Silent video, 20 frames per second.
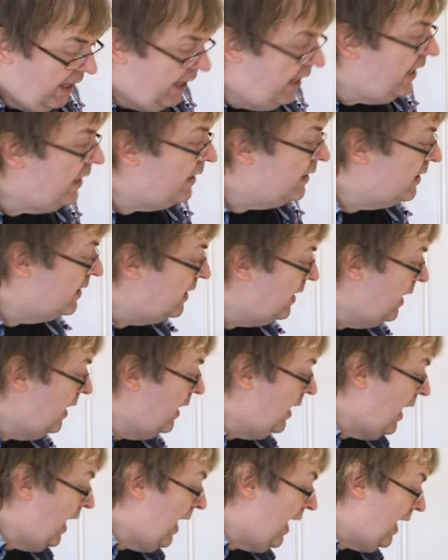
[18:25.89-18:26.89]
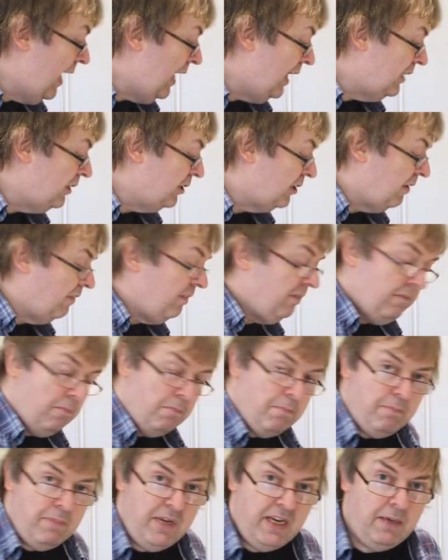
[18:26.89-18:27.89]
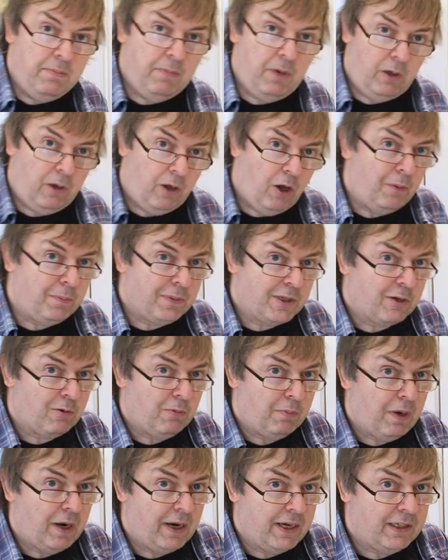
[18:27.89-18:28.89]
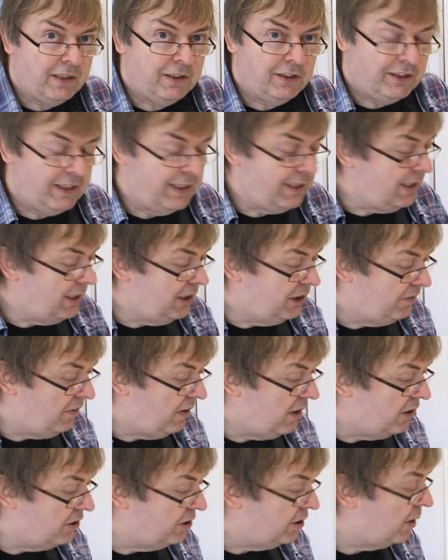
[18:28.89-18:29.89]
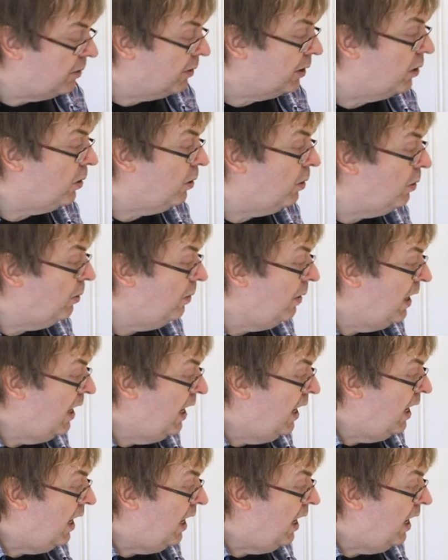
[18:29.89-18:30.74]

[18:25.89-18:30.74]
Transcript: It has minimal optical brighteners in it, as far as I recall,